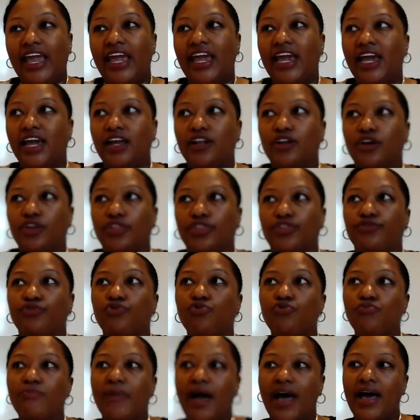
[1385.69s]
And
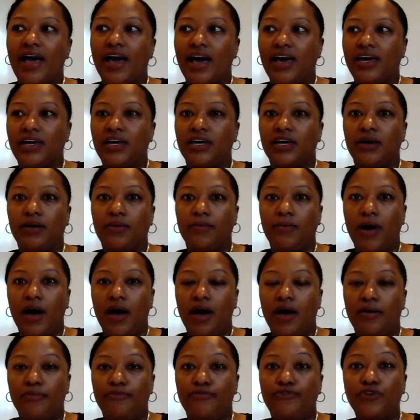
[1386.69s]
through my
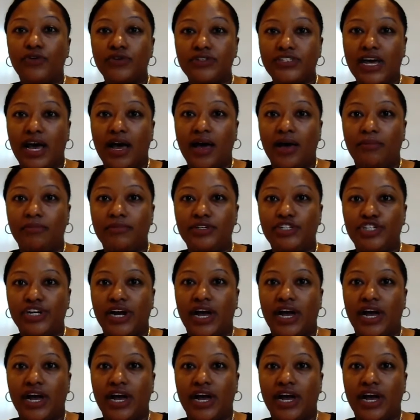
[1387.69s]
full-time